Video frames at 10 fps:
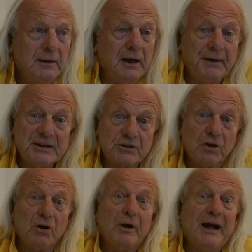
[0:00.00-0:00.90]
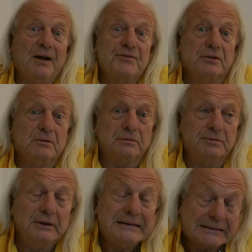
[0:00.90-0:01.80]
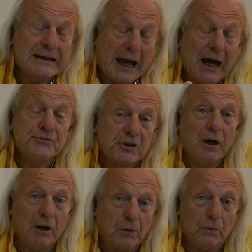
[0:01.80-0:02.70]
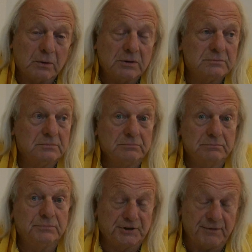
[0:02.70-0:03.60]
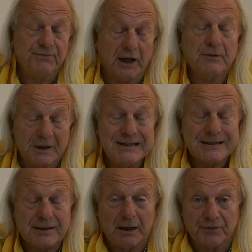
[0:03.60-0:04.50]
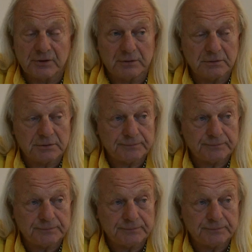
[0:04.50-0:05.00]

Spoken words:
and his loyal household, his housecarl, which in fact is his household,